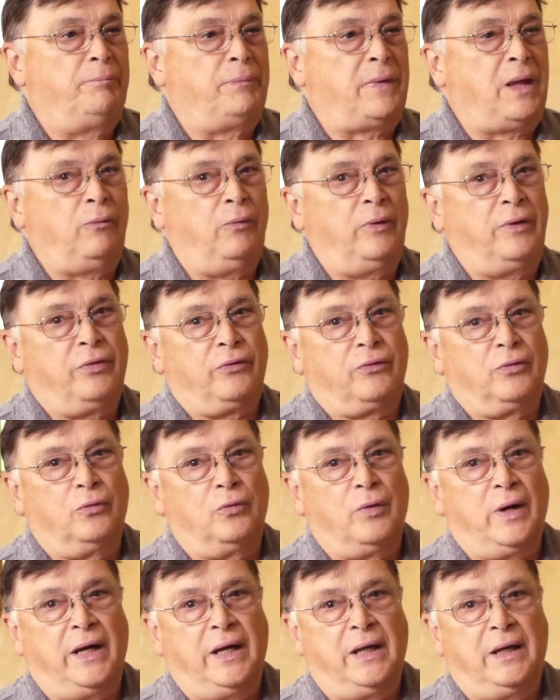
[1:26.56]
I went through
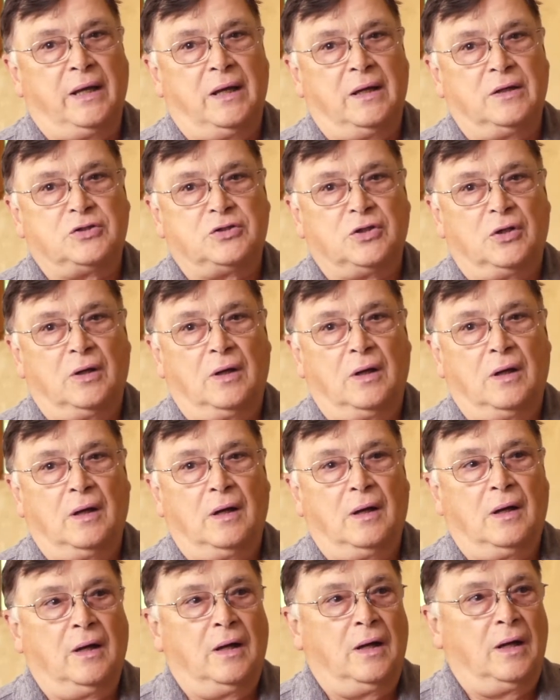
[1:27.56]
radiation,
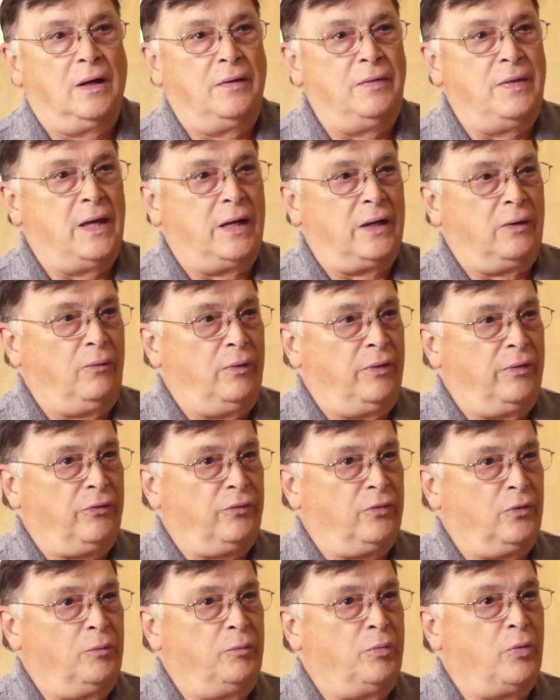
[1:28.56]
and then I went
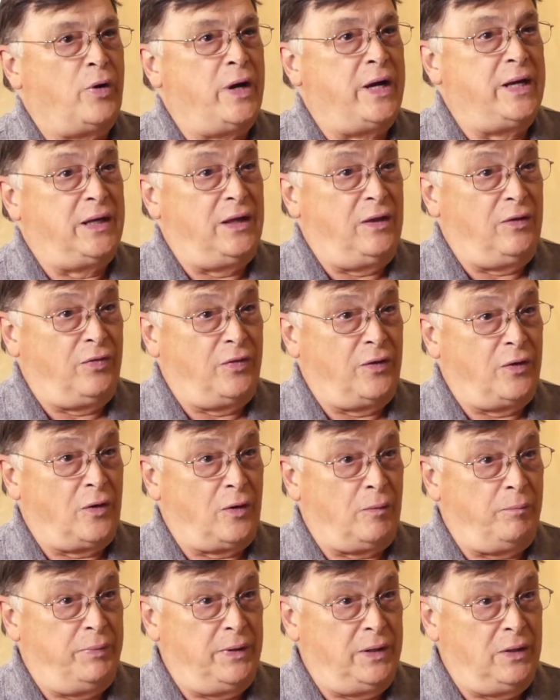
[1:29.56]
through
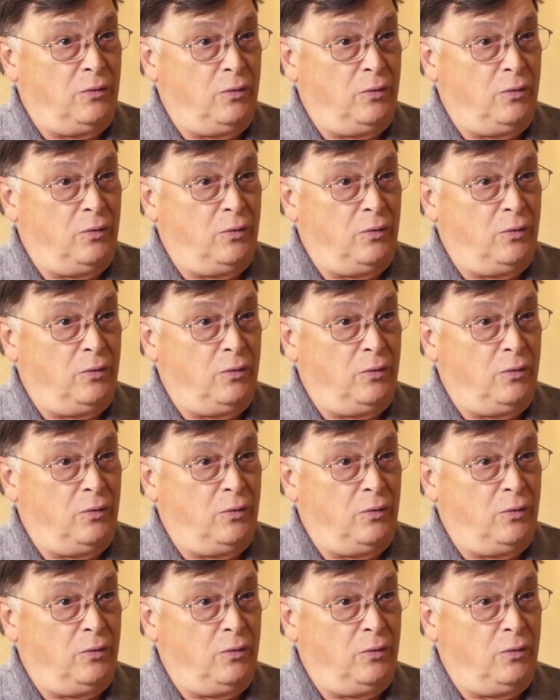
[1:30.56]
brachytherapy,